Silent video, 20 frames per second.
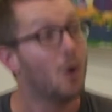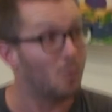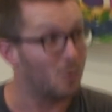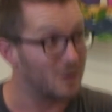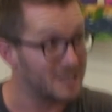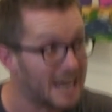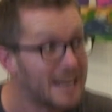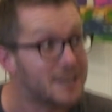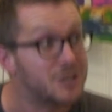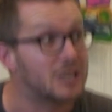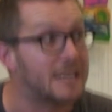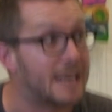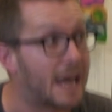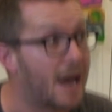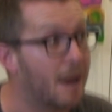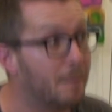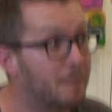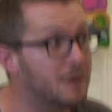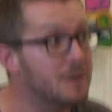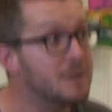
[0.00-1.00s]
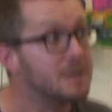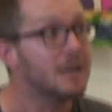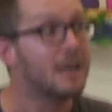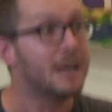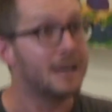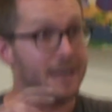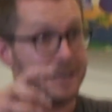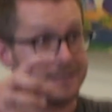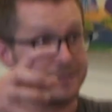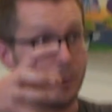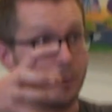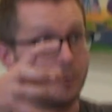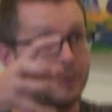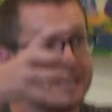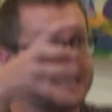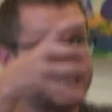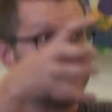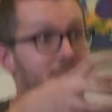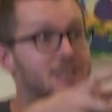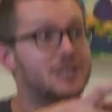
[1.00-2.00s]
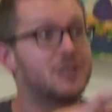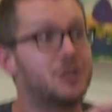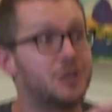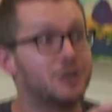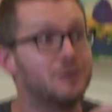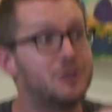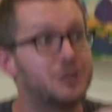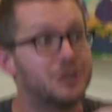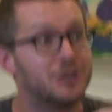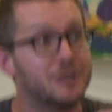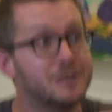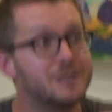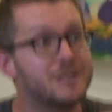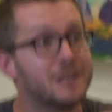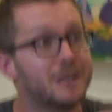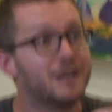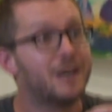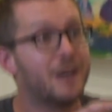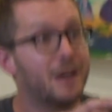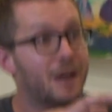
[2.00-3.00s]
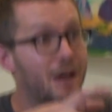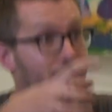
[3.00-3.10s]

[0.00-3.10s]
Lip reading: What's actually happened is that all these institutions